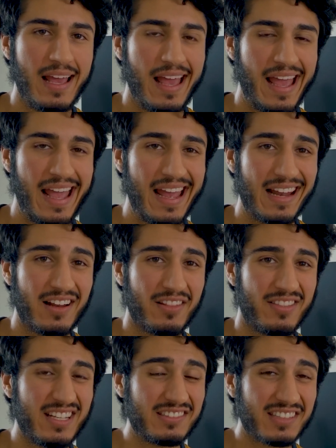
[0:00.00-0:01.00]

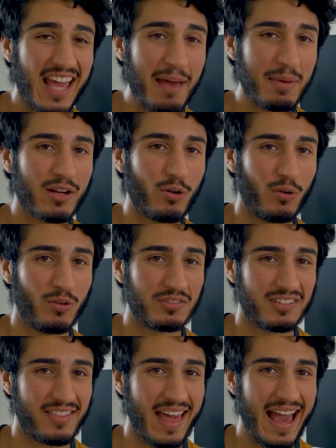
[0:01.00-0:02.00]
And these
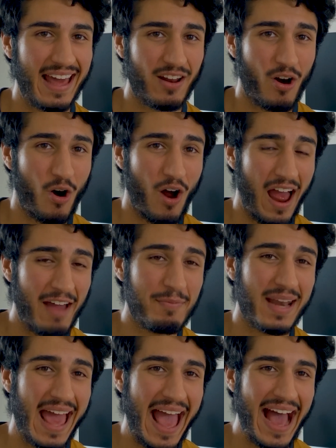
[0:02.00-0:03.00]
chemicals that have
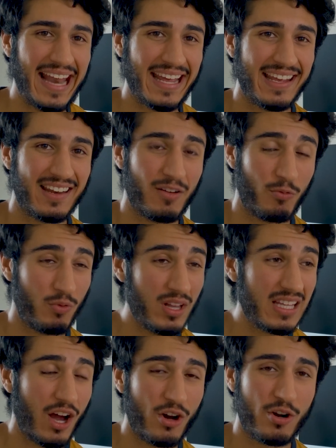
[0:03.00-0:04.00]
been added
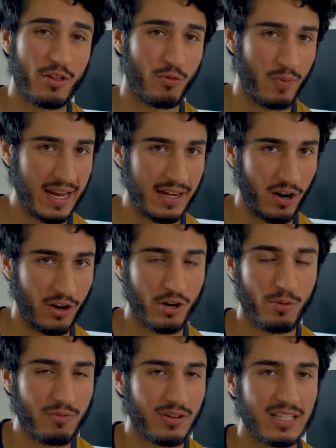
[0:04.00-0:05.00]
really under the radar,
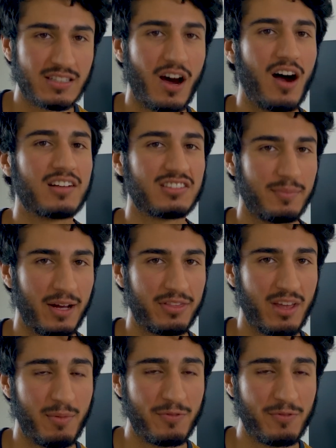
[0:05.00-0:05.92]
no one really talks about them.